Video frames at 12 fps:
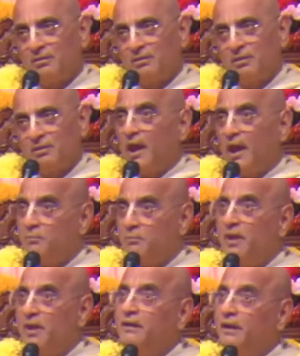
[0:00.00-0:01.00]
And
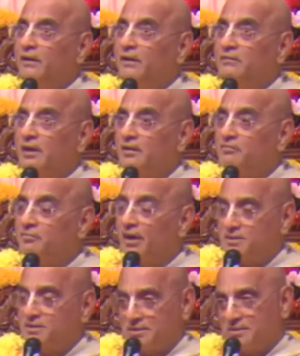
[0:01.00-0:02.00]
many kings are
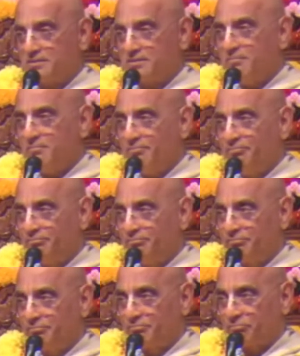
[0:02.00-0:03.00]
invited,
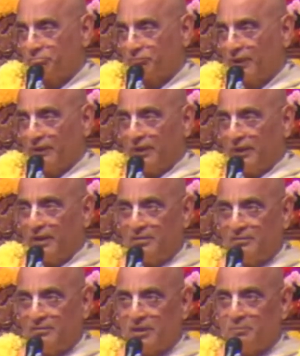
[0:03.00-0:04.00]

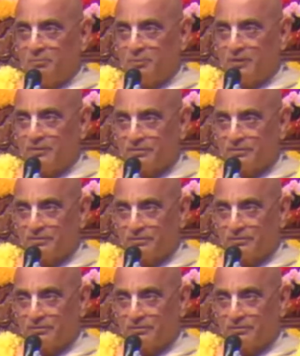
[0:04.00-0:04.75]
kings and princes.